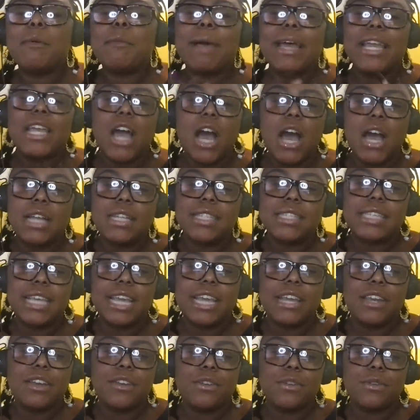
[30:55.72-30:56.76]
some of my
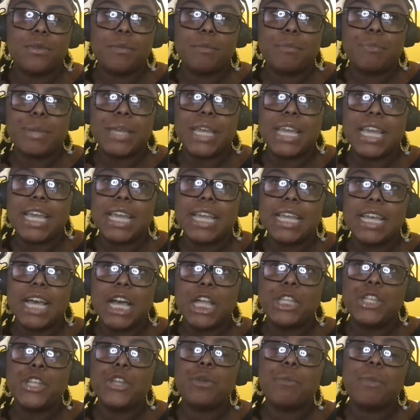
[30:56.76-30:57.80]
content being
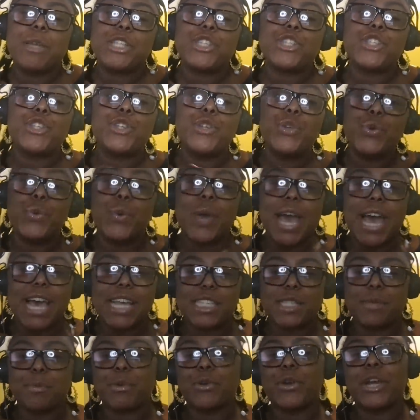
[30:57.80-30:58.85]
a little bit too
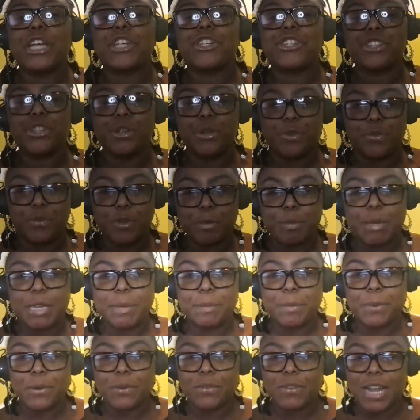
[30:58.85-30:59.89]
aspirational for
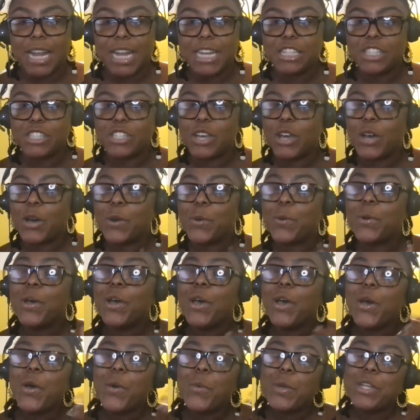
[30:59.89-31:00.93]
people, right? So
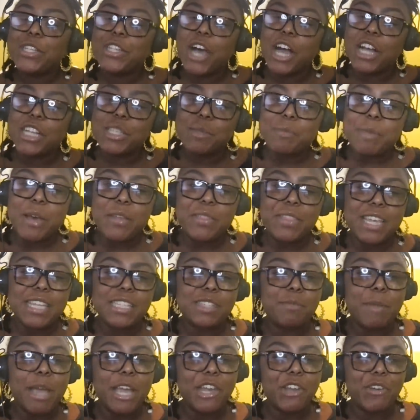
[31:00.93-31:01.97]
hmm. we talked about
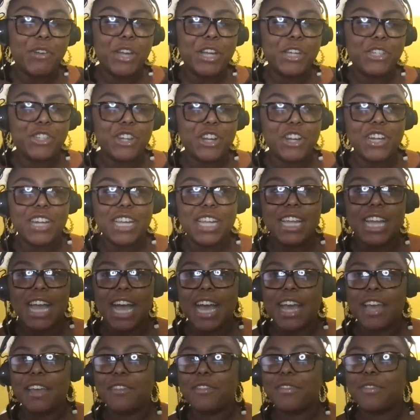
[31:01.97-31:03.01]
this. My career journey,
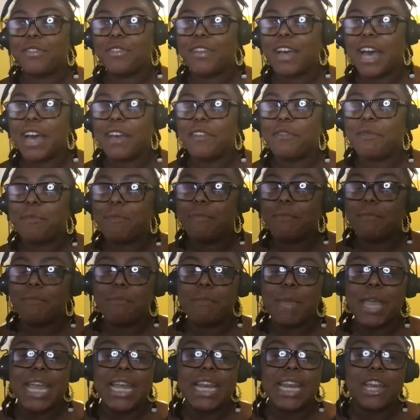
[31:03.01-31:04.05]
I've I've
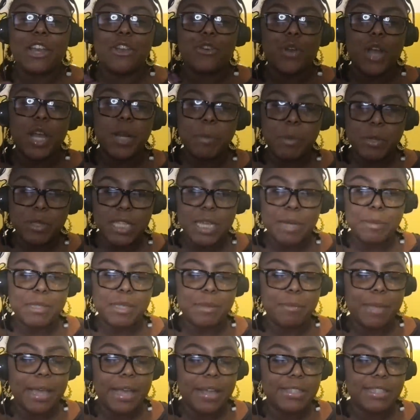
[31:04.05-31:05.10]
made incredible leaps
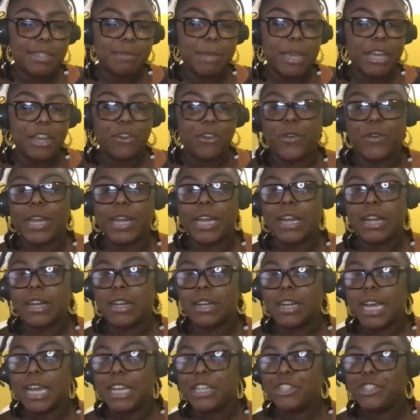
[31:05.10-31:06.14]
and bounds
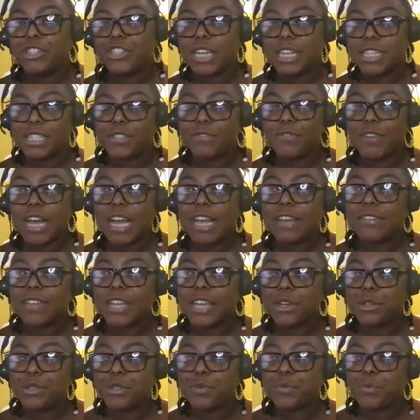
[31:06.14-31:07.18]
career in just five
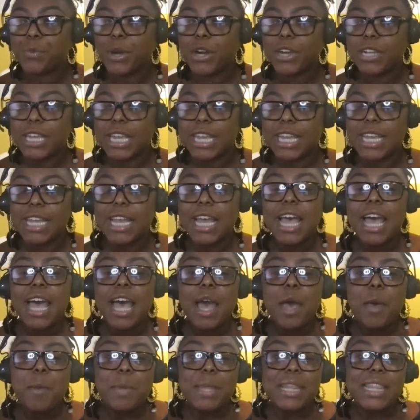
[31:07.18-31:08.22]
years of working.
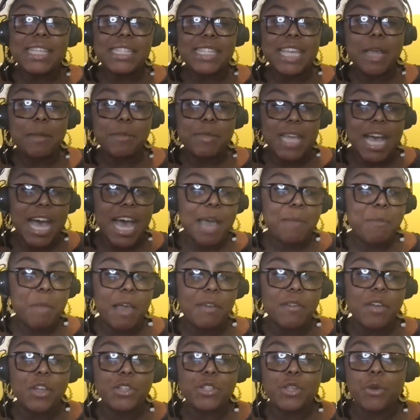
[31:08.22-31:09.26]
But at the same time,
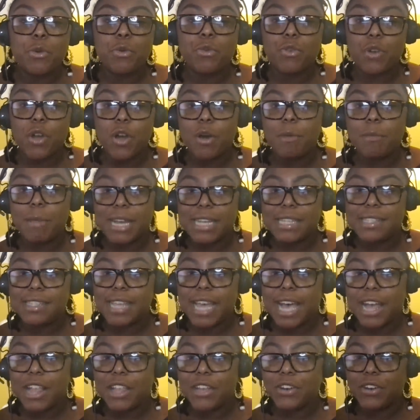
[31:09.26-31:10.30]
I've also grown my
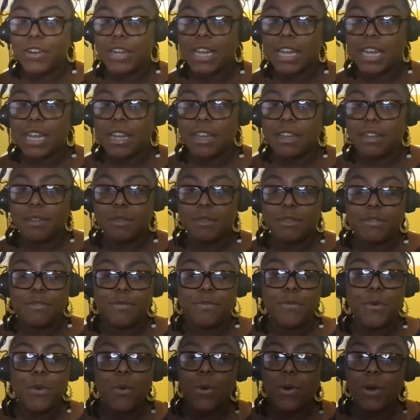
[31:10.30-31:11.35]
salary
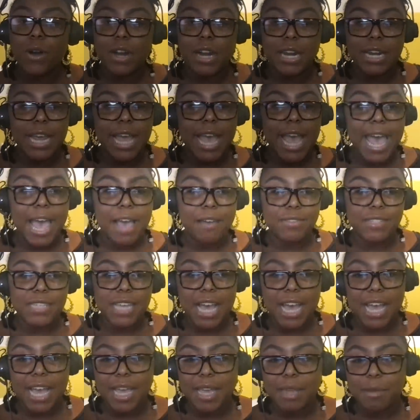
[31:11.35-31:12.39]
four and a half
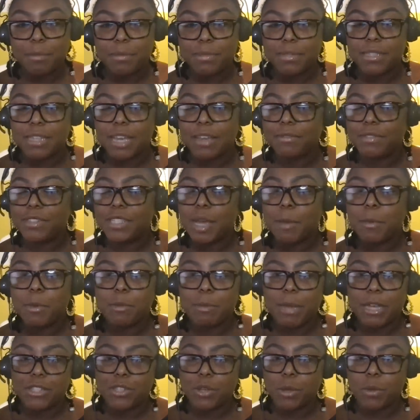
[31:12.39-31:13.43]
times. I've
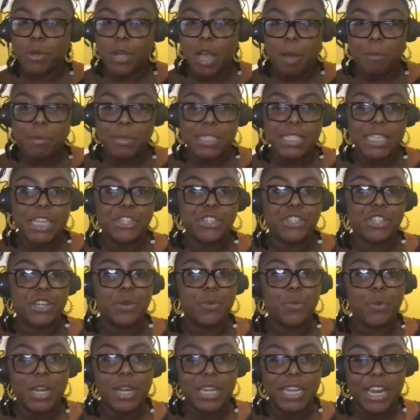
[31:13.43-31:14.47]
doubled my total compensation
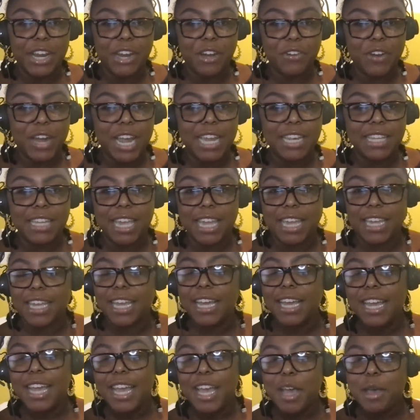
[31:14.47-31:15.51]
in one year, right?
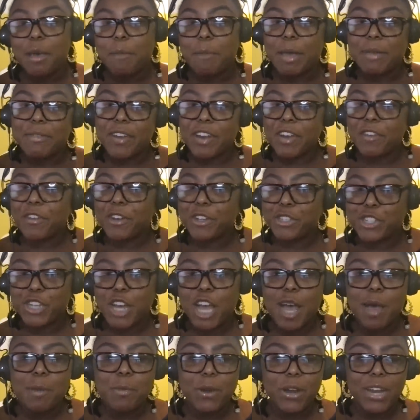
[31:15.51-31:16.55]
Like my very first
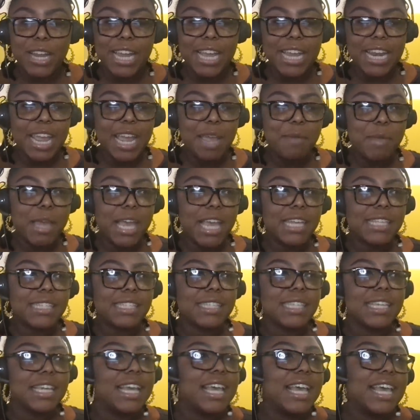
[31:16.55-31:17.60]
job working at
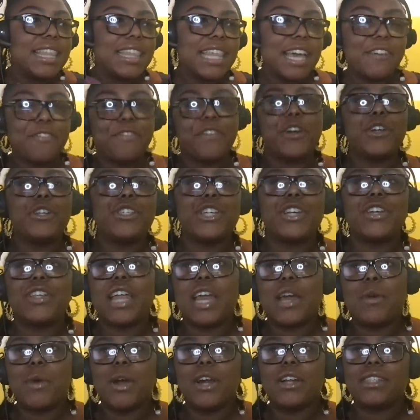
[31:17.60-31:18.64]
Amex, that first year
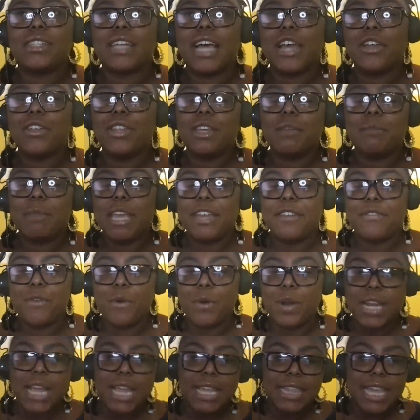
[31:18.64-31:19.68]
that I worked, I only made
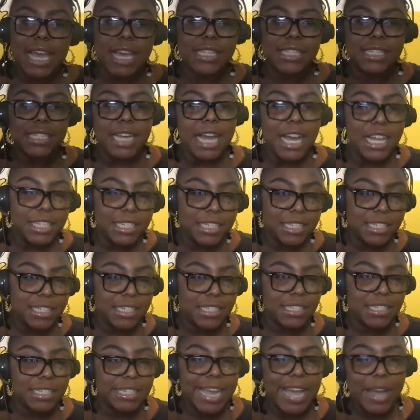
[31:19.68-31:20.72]

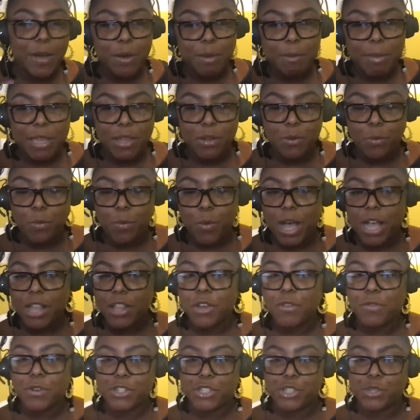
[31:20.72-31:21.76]
$48,000. Now I make well
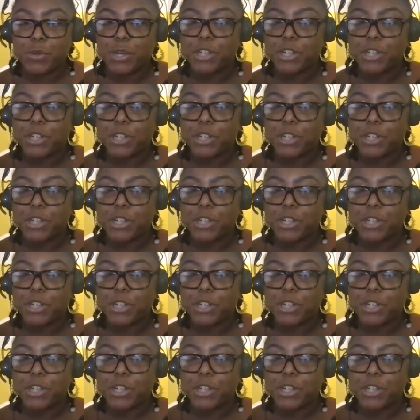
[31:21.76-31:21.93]
yep. over